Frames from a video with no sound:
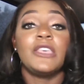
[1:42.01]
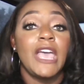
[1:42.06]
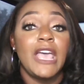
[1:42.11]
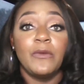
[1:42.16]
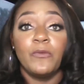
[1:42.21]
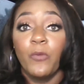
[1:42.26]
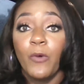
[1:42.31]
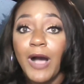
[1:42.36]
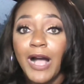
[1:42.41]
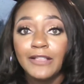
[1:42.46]

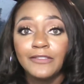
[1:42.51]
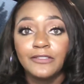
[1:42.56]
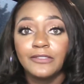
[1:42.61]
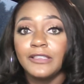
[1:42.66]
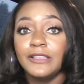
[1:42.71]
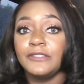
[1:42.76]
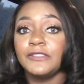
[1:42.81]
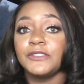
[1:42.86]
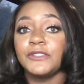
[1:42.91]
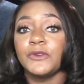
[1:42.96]
and watch
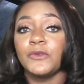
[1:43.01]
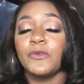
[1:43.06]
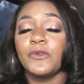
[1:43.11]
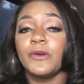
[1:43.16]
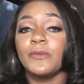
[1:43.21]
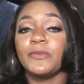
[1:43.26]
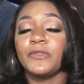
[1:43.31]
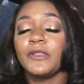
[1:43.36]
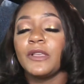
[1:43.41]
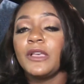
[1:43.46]
these
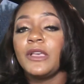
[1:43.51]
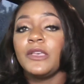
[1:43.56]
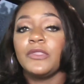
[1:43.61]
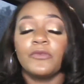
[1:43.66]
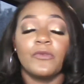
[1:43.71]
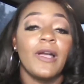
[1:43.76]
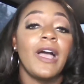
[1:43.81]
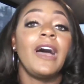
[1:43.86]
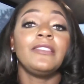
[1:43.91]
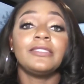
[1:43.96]
storms
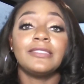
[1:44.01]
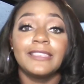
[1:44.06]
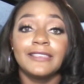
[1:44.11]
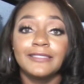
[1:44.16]
throughout